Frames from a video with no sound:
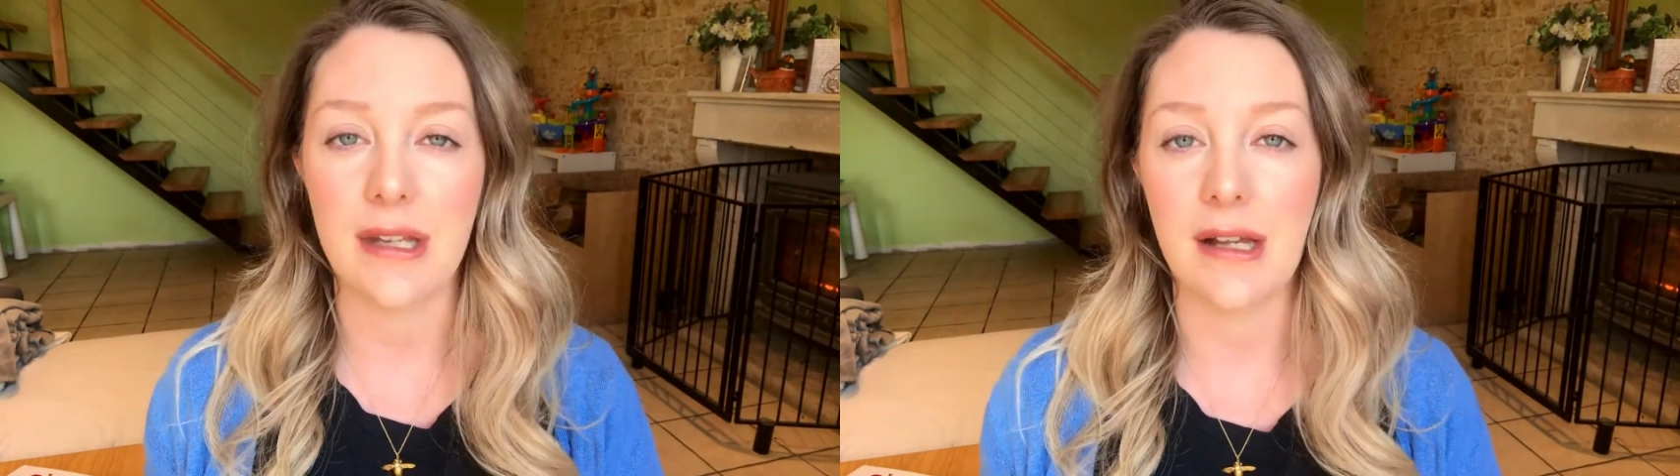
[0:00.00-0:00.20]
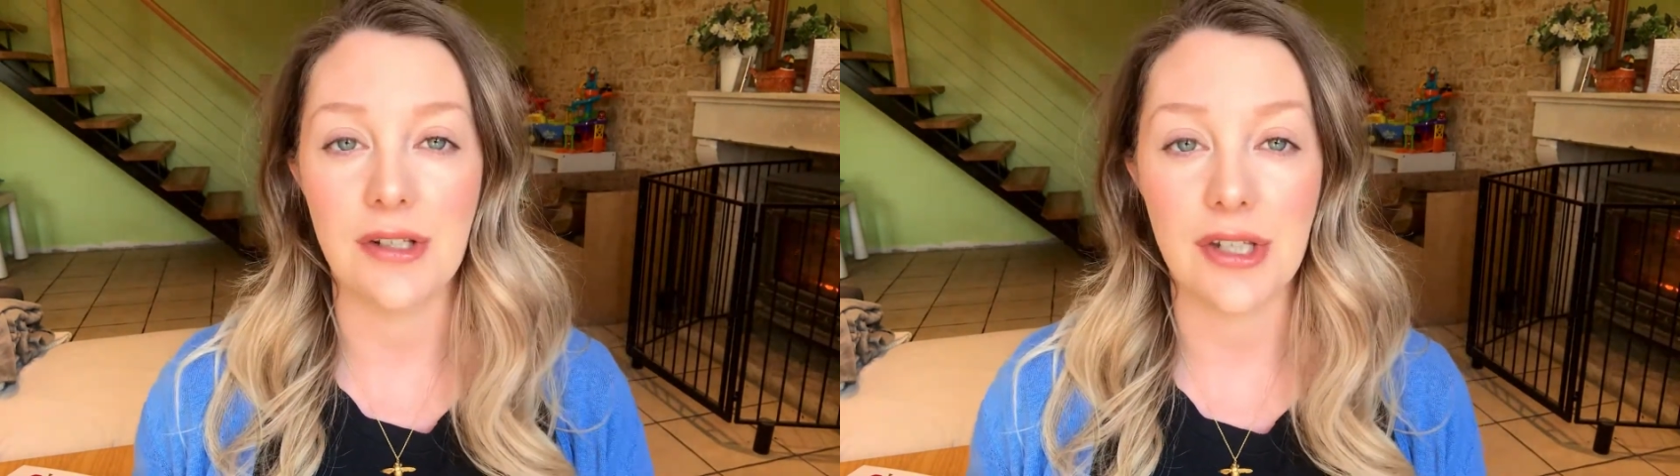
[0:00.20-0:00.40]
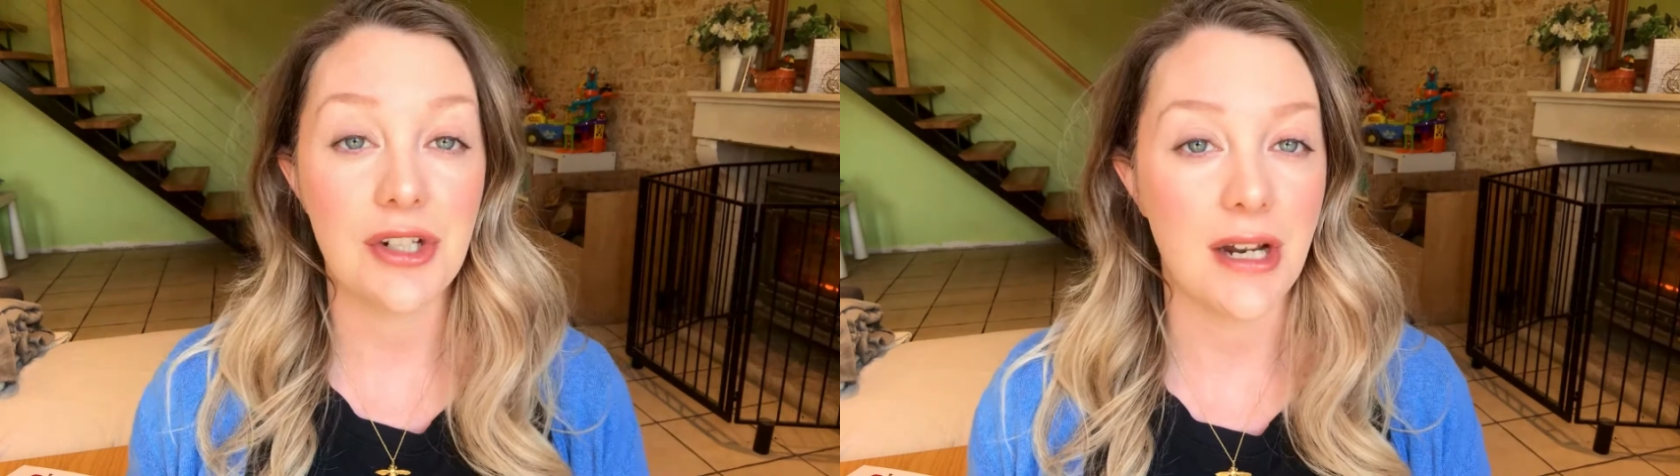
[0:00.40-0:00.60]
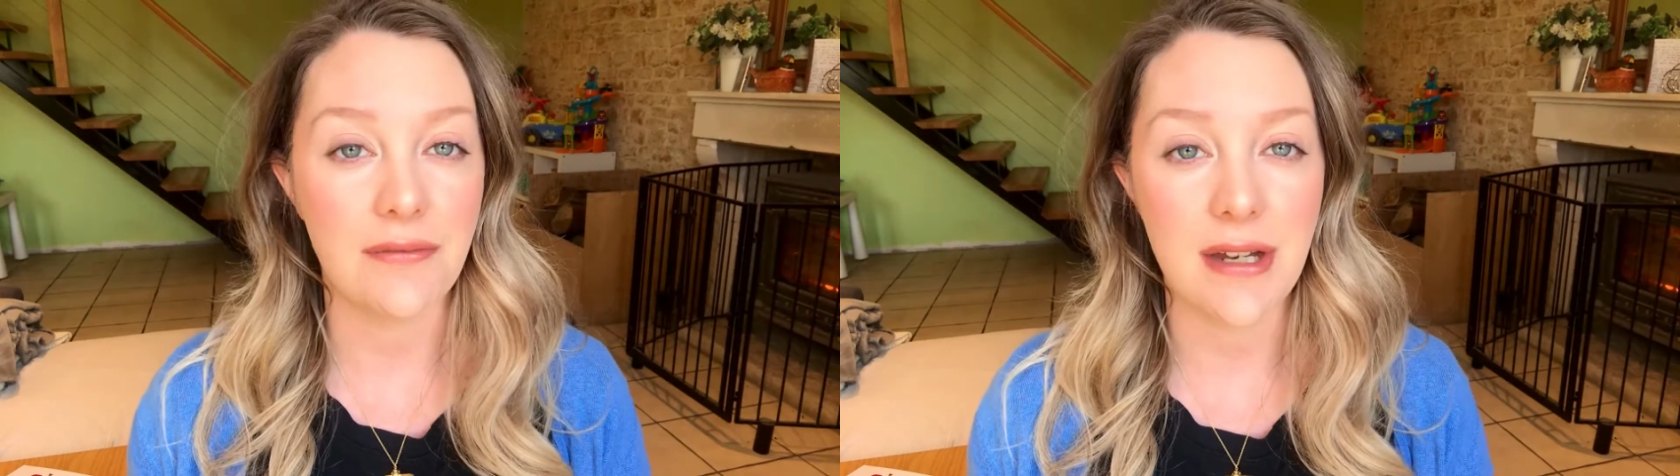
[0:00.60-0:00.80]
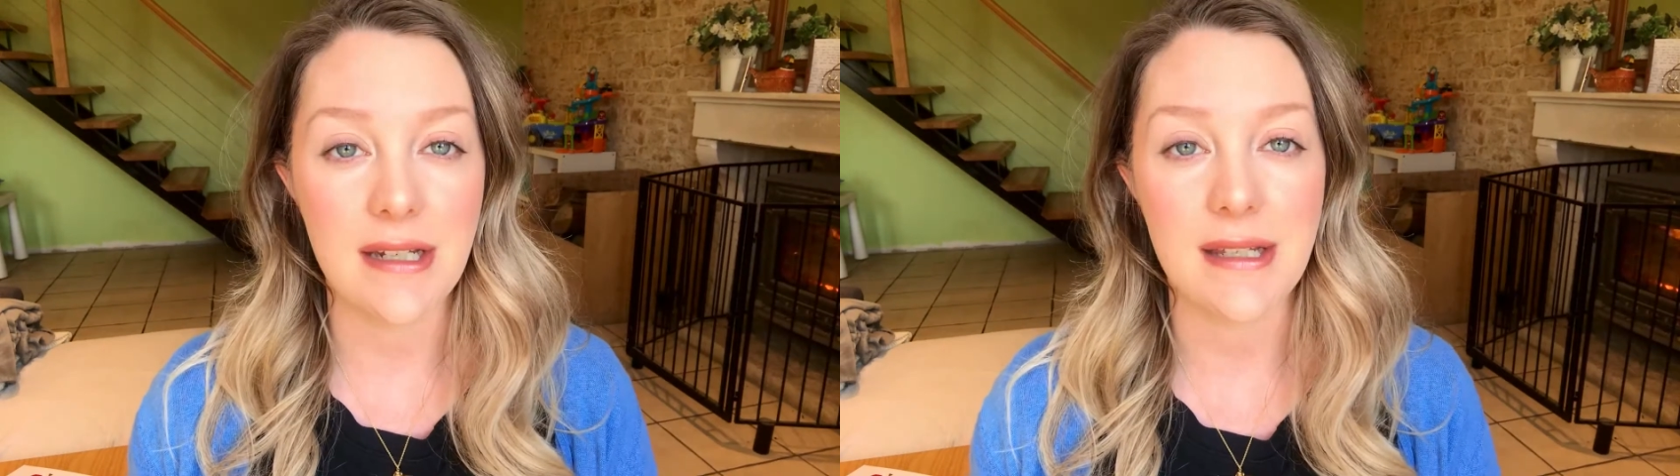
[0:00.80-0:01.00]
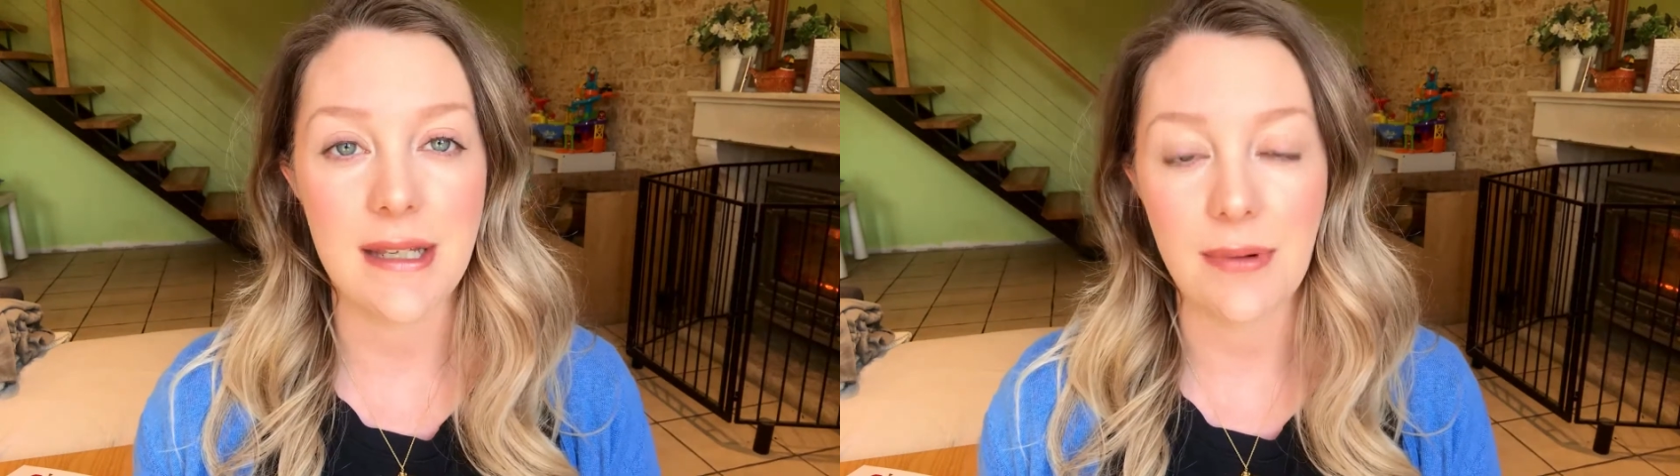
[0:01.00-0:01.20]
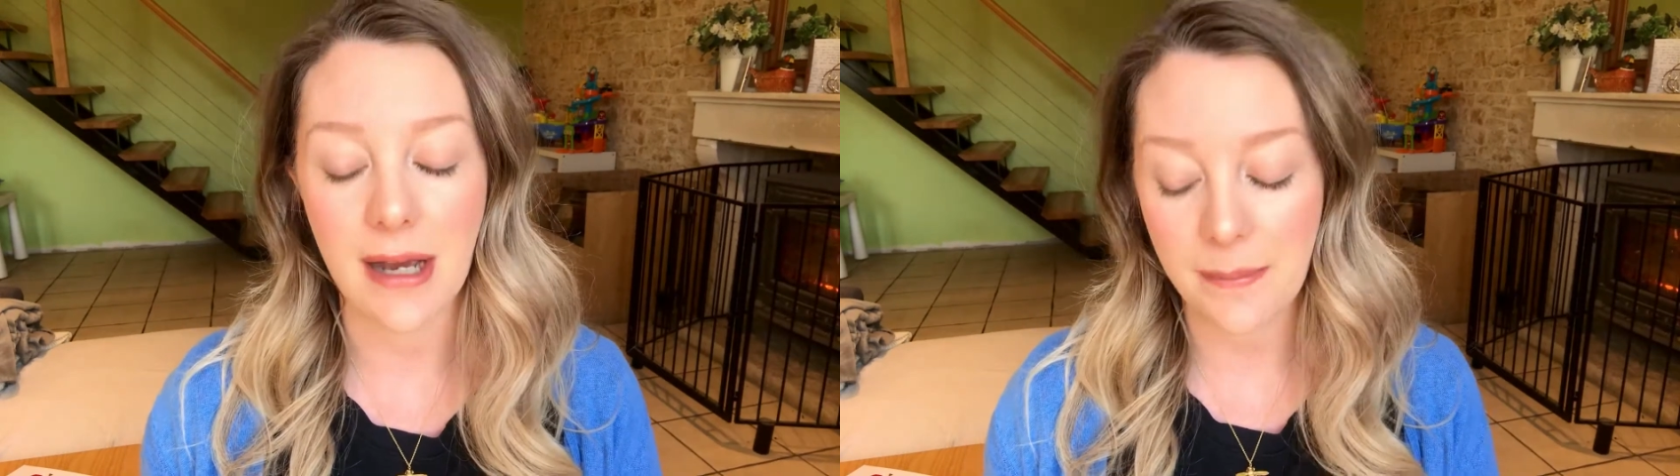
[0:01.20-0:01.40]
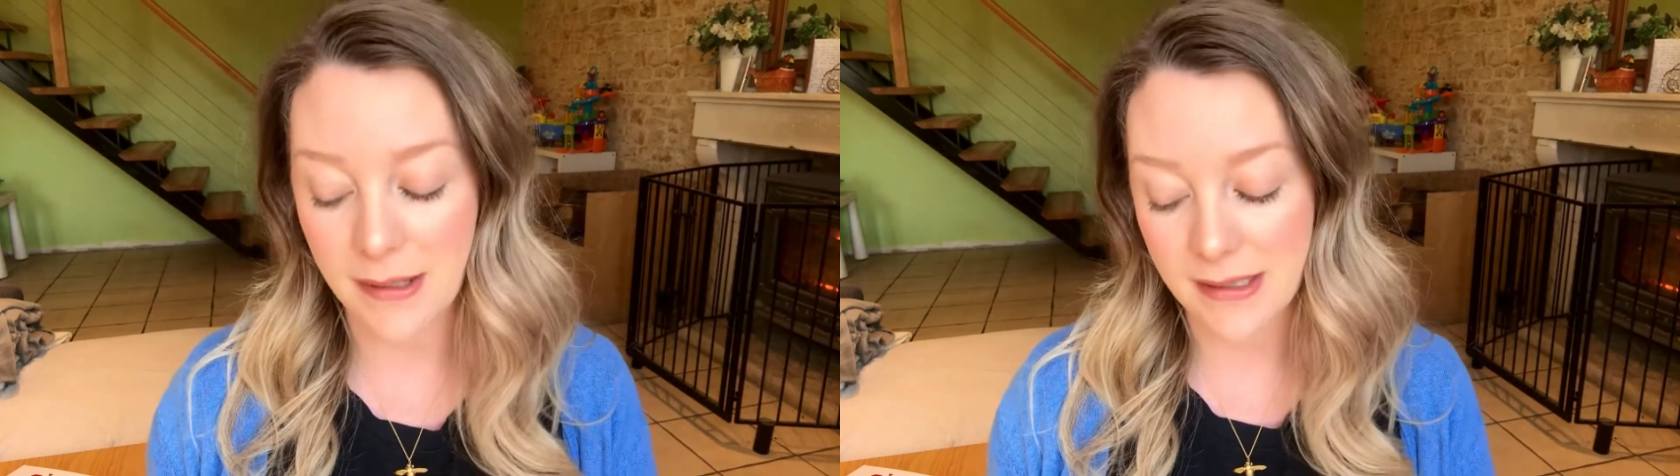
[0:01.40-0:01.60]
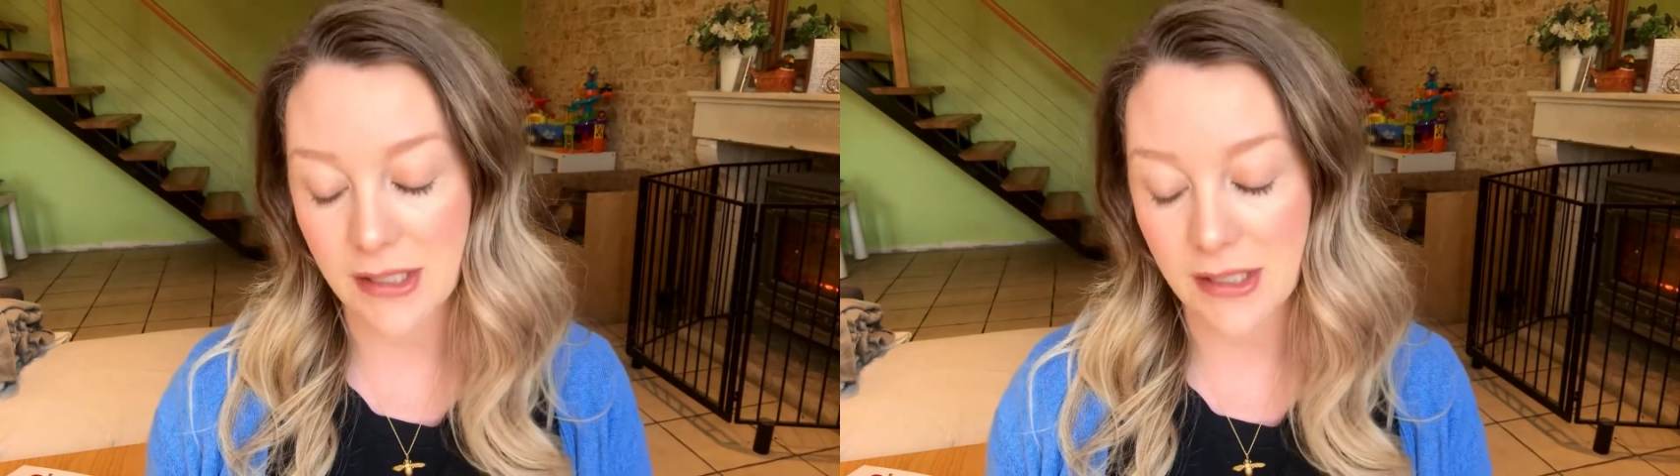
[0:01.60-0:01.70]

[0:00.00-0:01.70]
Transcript: okay, I'll just try and read and see what happens.